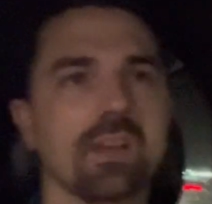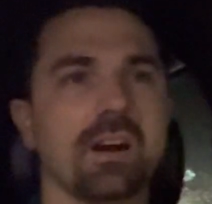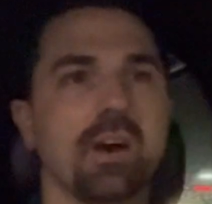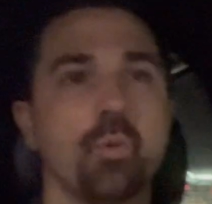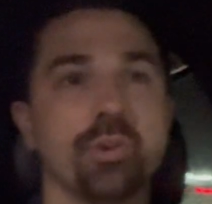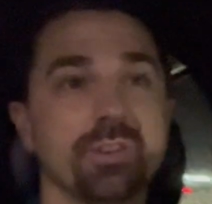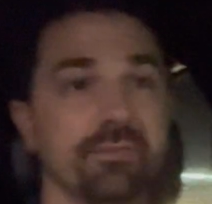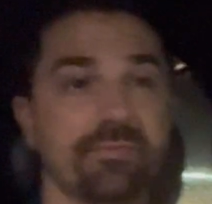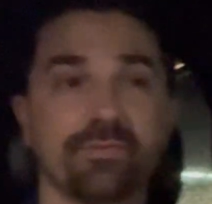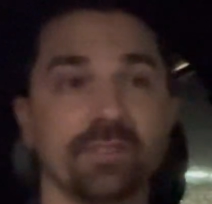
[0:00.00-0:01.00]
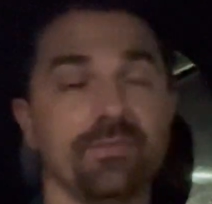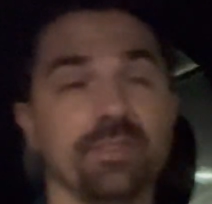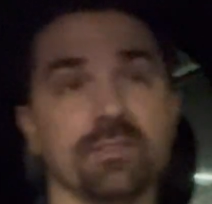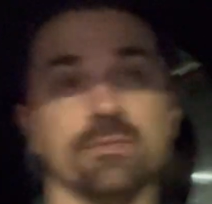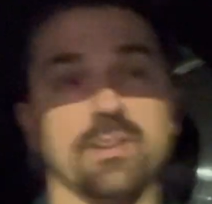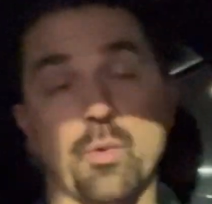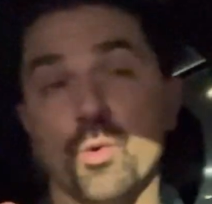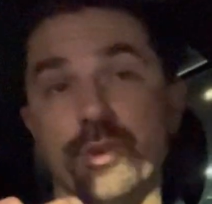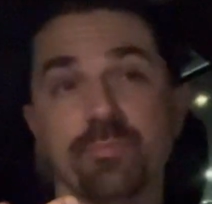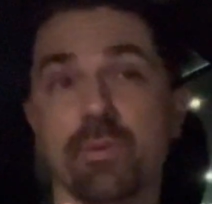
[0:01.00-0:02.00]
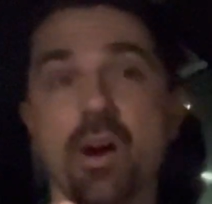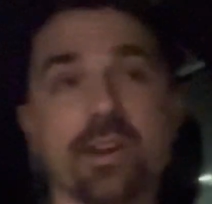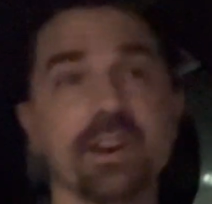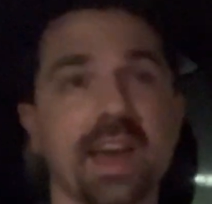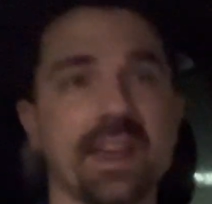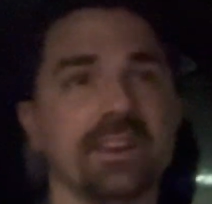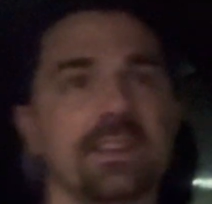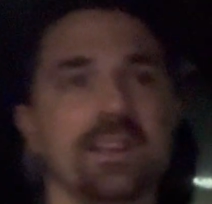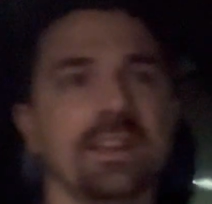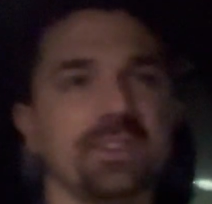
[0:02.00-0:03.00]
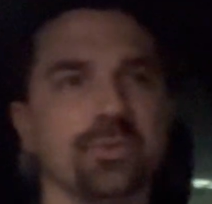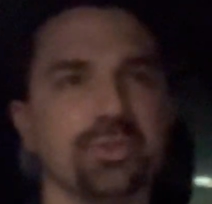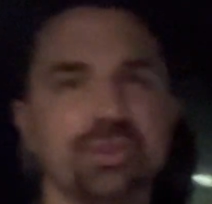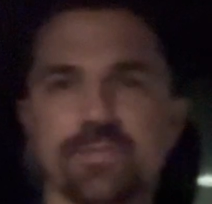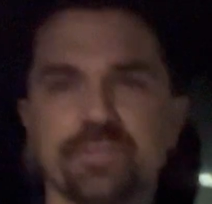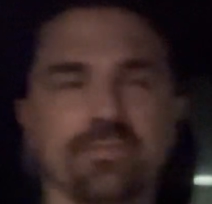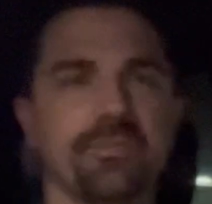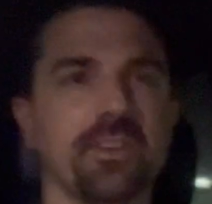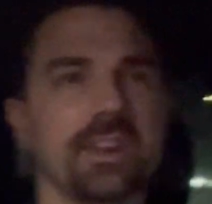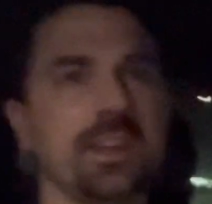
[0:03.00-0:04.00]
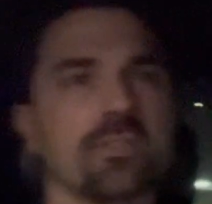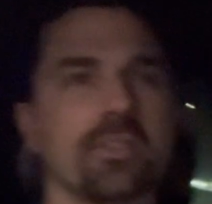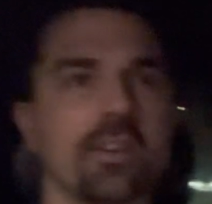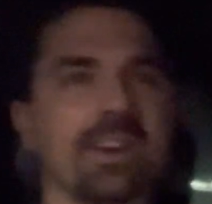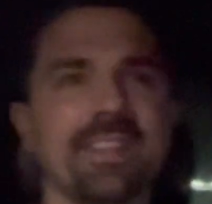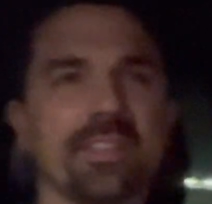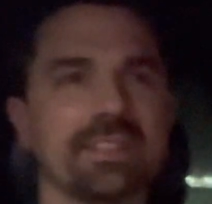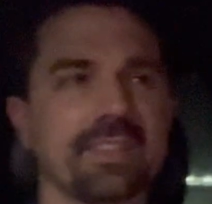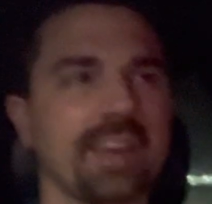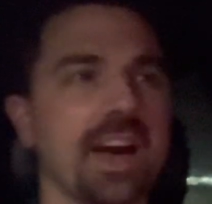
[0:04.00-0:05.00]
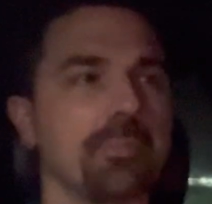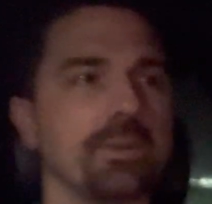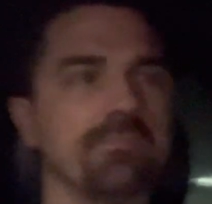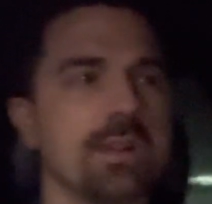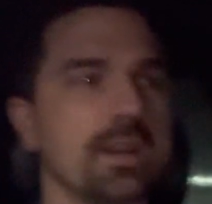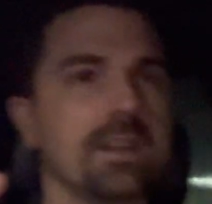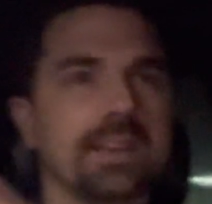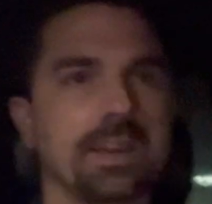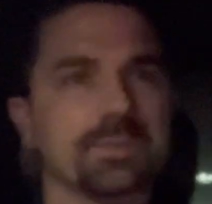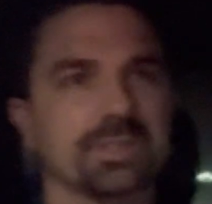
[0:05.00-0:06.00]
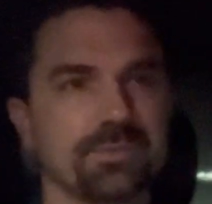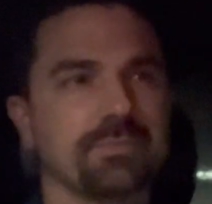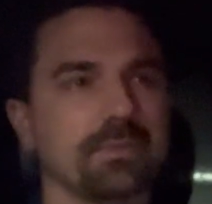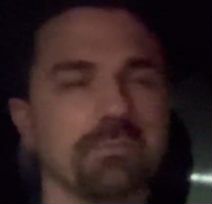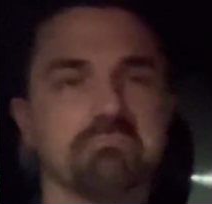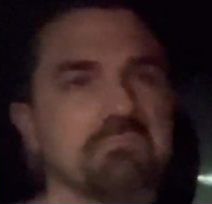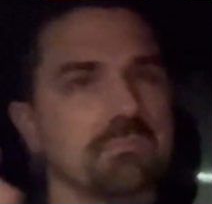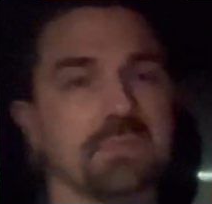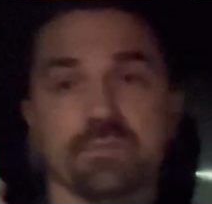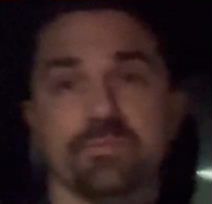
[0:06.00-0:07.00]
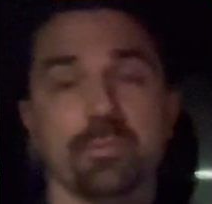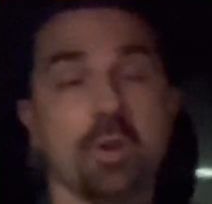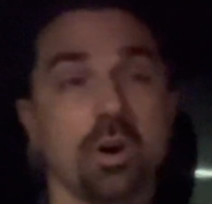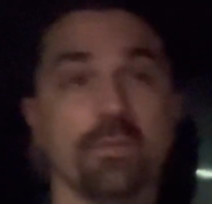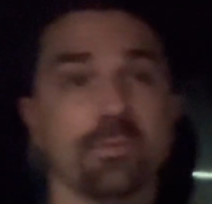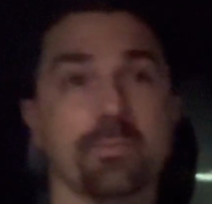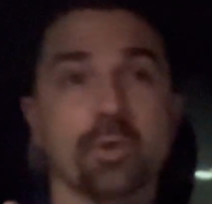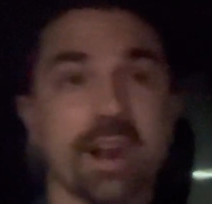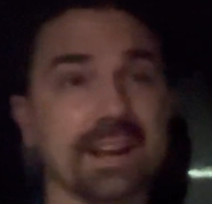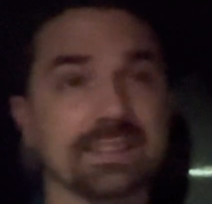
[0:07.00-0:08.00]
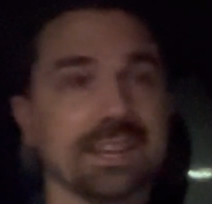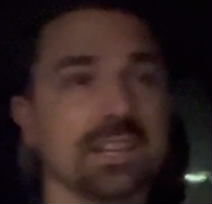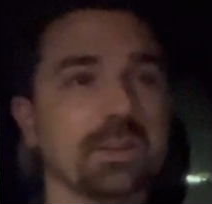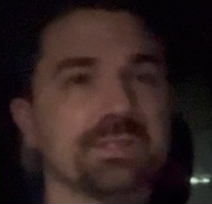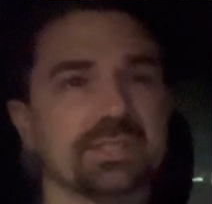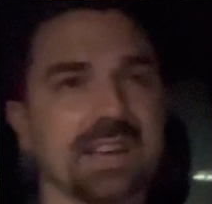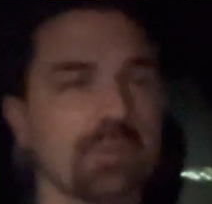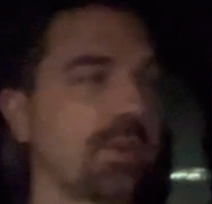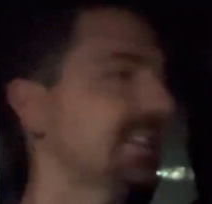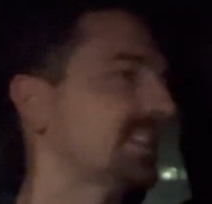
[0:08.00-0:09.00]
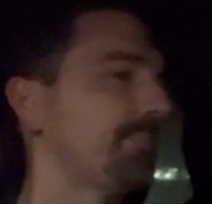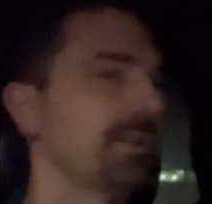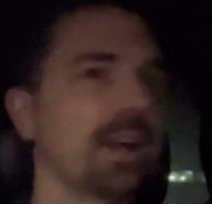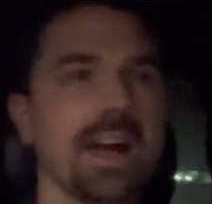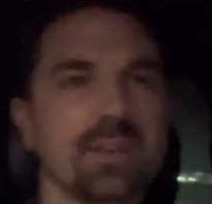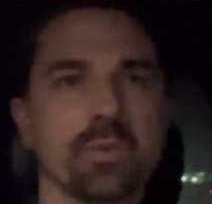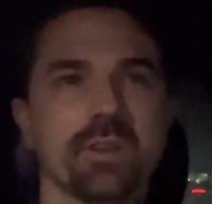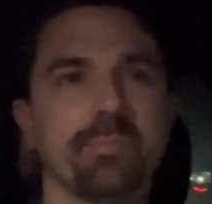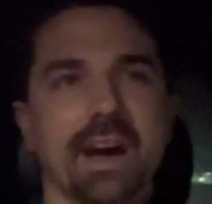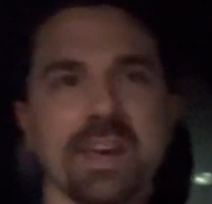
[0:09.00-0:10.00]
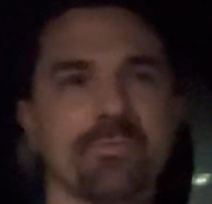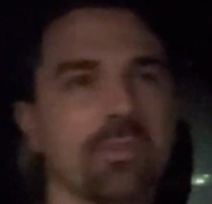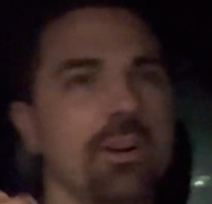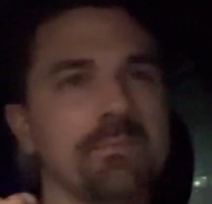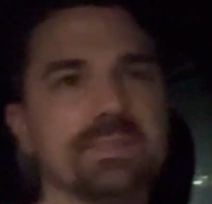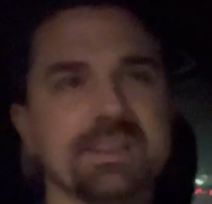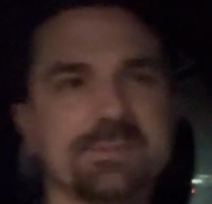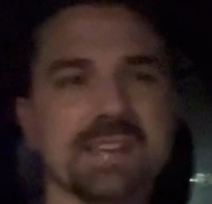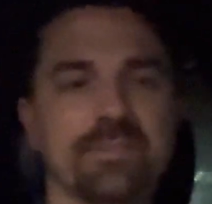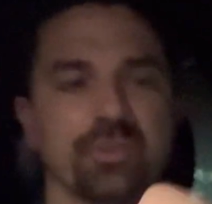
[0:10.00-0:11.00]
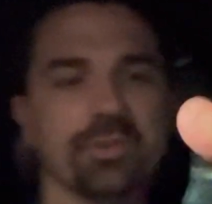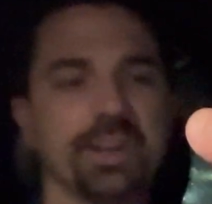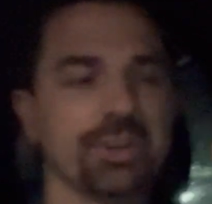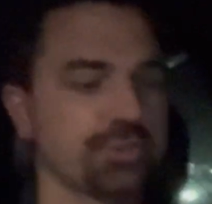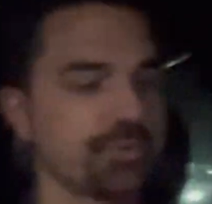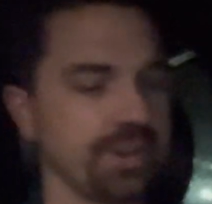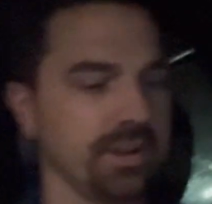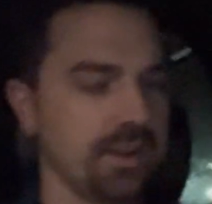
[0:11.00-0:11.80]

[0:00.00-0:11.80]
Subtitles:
wouldn't have bought it had it shifted funny or anything like that. But it was from what I could tell, it was the right type of guy you'd want to buy it from. It seems to have a good history,